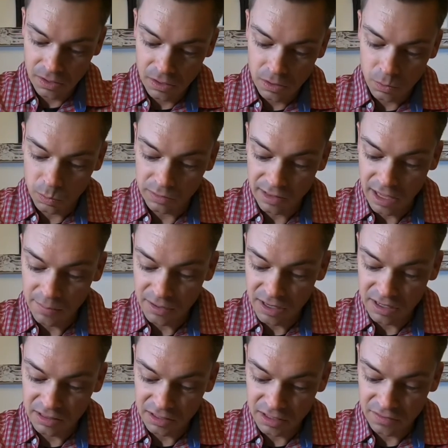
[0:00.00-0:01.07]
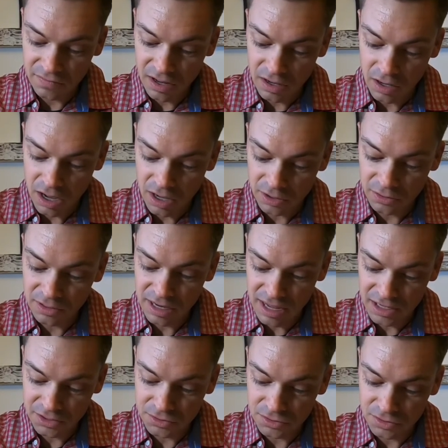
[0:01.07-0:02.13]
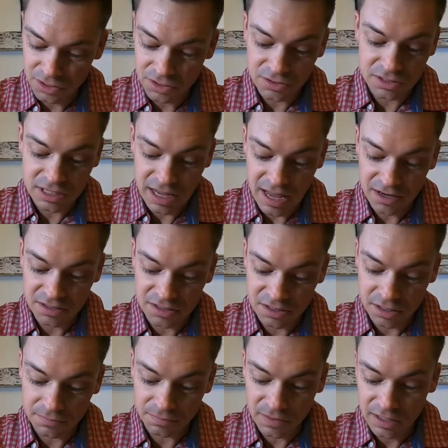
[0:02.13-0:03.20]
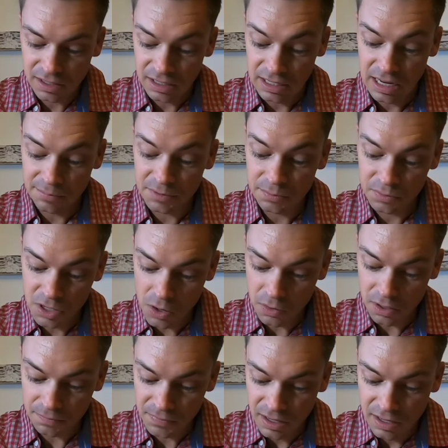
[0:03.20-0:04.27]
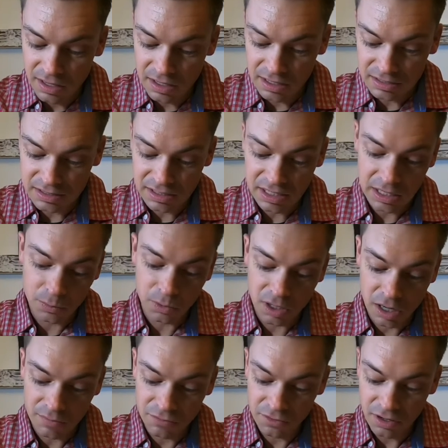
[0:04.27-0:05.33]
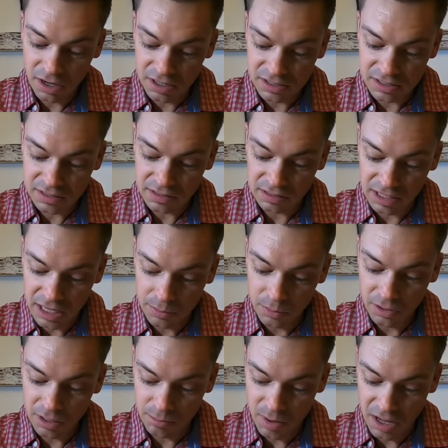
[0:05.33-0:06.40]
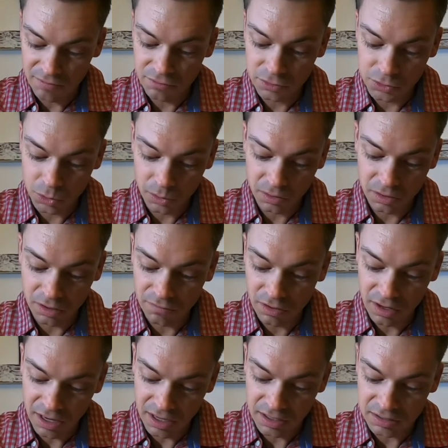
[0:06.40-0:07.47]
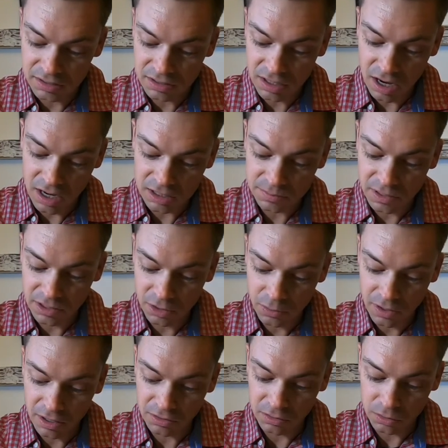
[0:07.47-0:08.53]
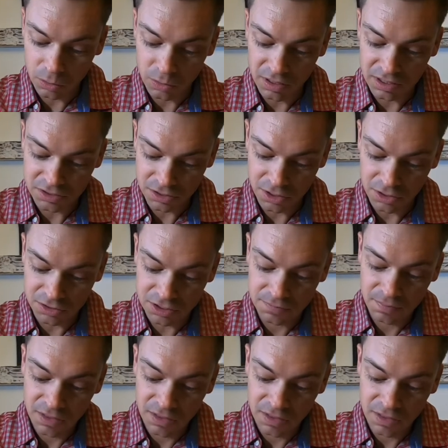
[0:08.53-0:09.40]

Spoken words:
When Lamech had lived 182 years, he had a son. He named him Noah, and he said, "He will comfort us in the labor and painful toil of our hands caused by the ground the Lord has cursed."